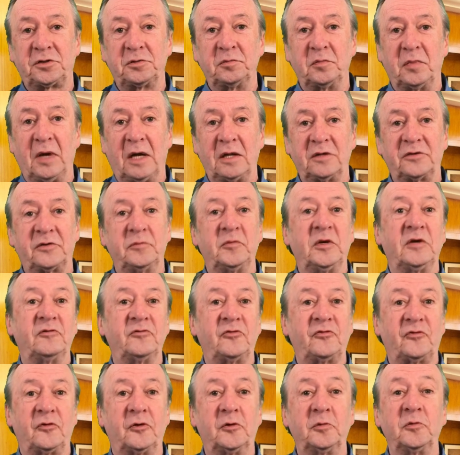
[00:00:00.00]
bell to be
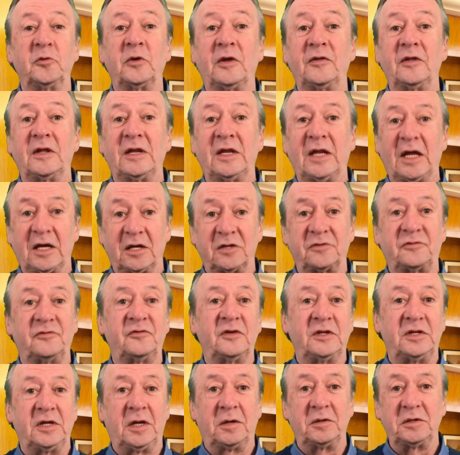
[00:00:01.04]
informed when the next
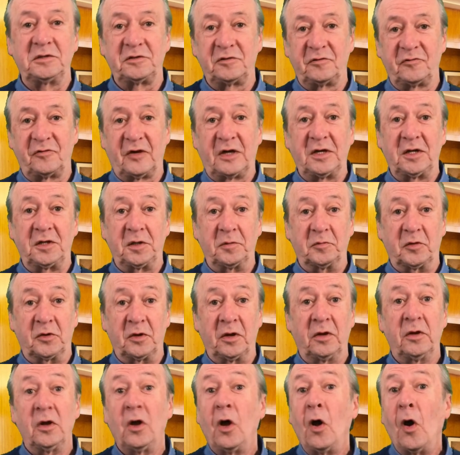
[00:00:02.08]
video is available,
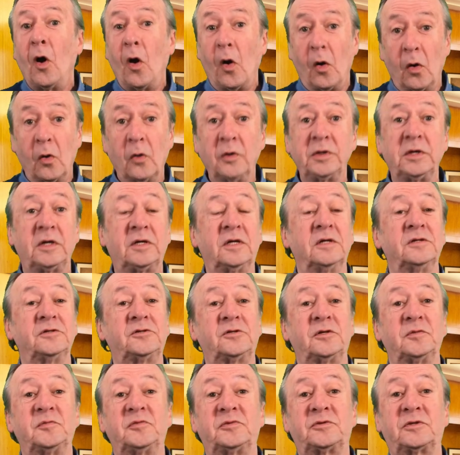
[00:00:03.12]
or you can
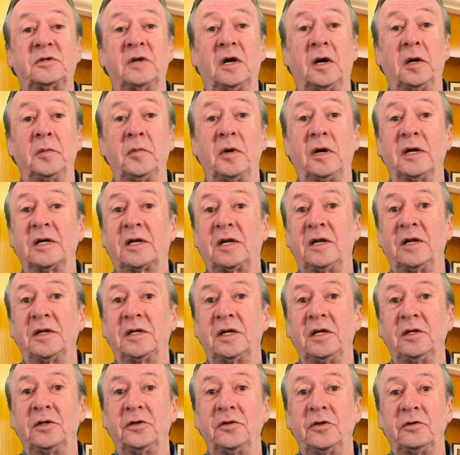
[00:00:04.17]
subscribe by clicking
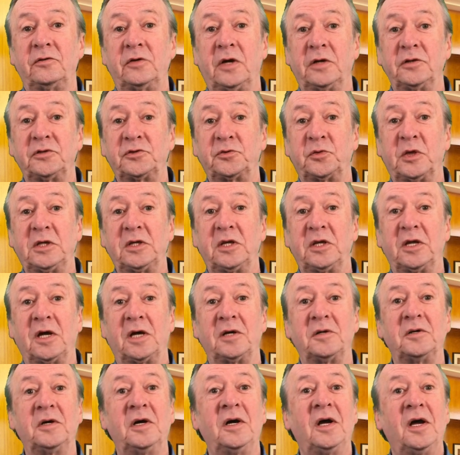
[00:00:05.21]
on the rose window
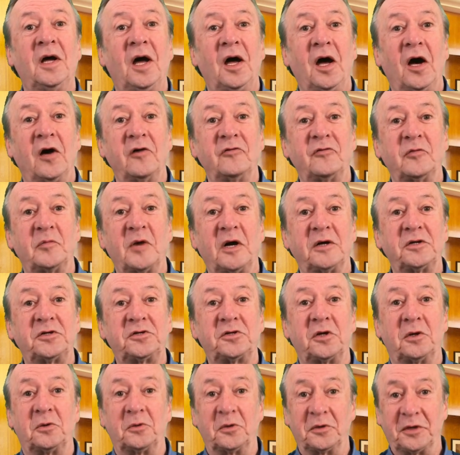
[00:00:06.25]
over my
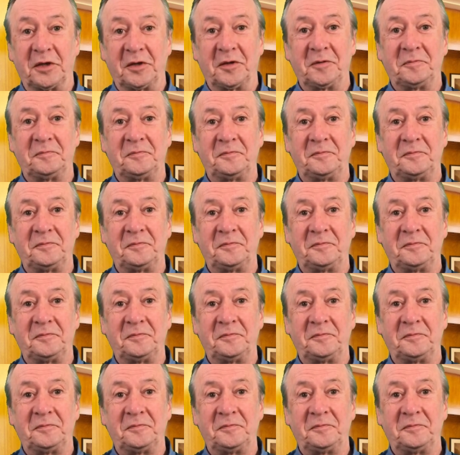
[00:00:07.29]
shoulder.